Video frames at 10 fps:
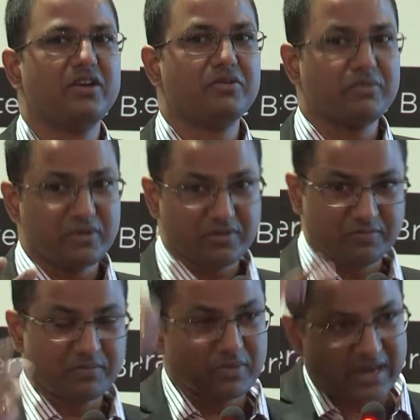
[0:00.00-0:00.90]
If
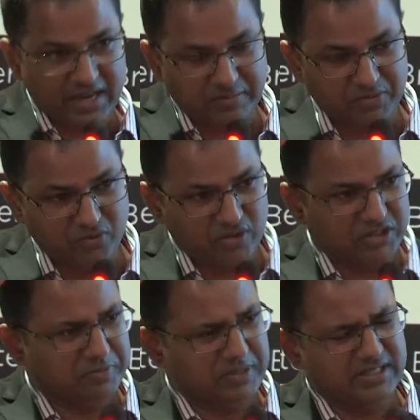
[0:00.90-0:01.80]
like before
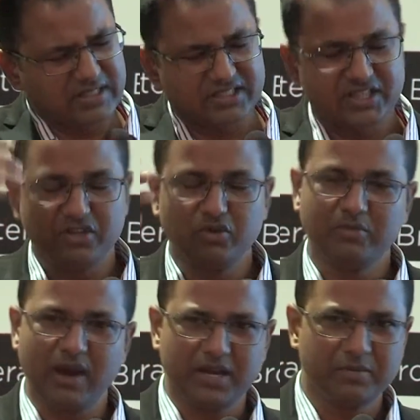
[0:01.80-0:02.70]
this presentation, you
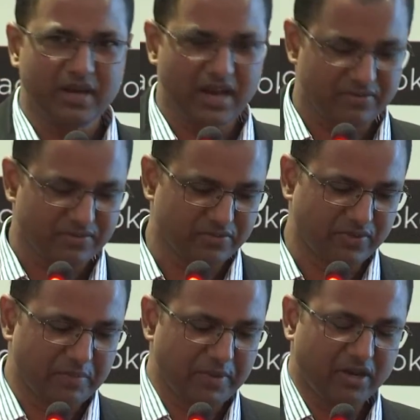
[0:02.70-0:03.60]
might be
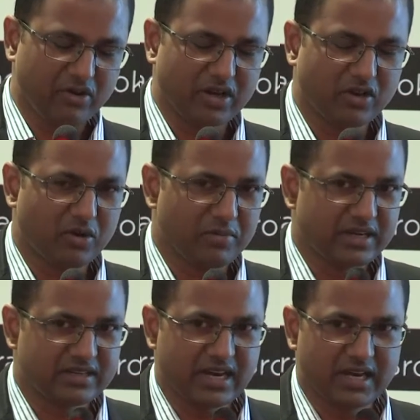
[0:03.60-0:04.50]
flipping your
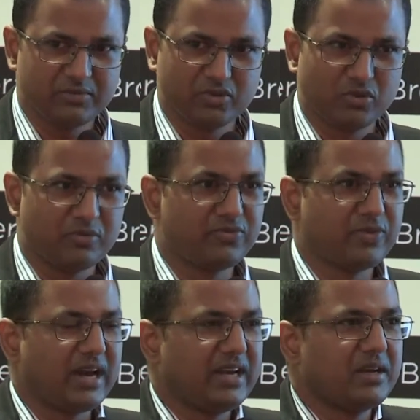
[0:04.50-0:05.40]
Economic Times, you
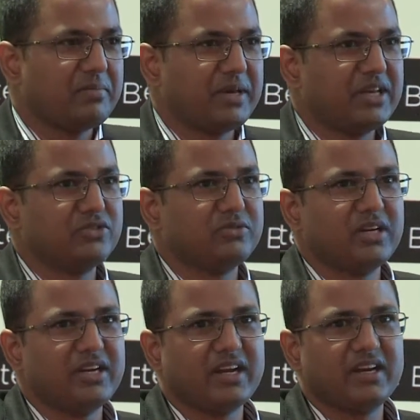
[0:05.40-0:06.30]
find a page
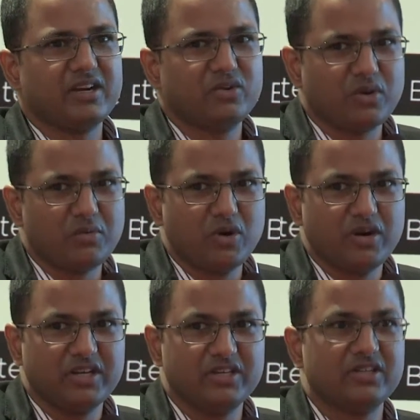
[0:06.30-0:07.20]
dedicated to
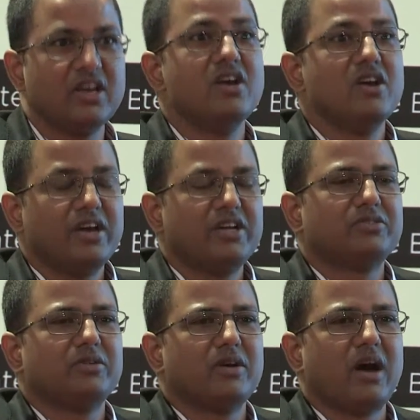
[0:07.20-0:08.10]
commodities.
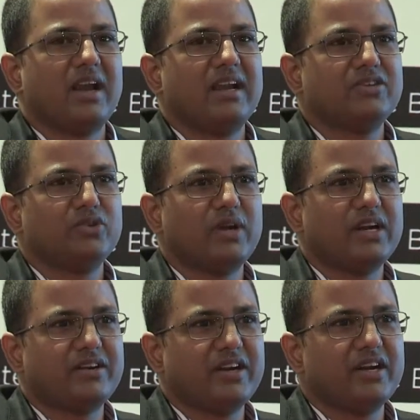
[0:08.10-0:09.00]
Unless you are
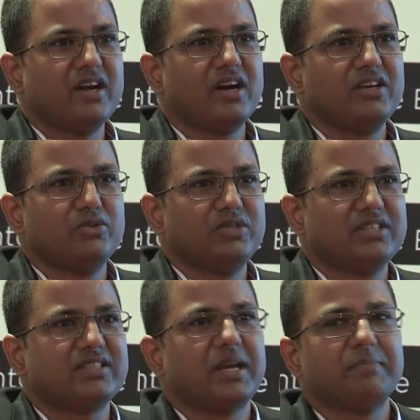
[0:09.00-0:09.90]
a trader, you
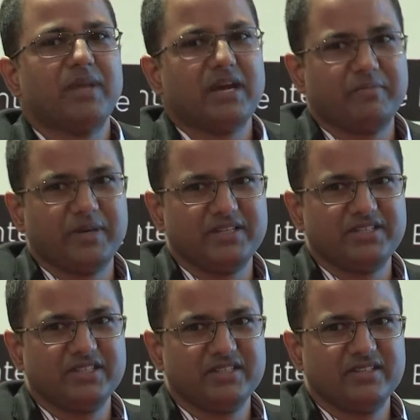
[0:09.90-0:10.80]
just skip that
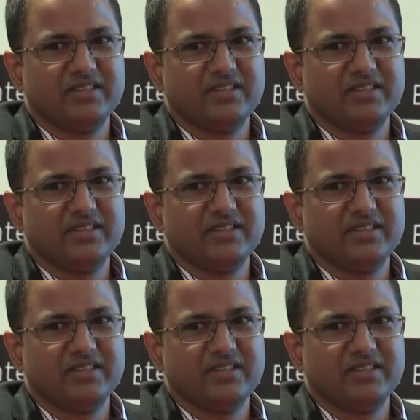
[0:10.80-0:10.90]
page,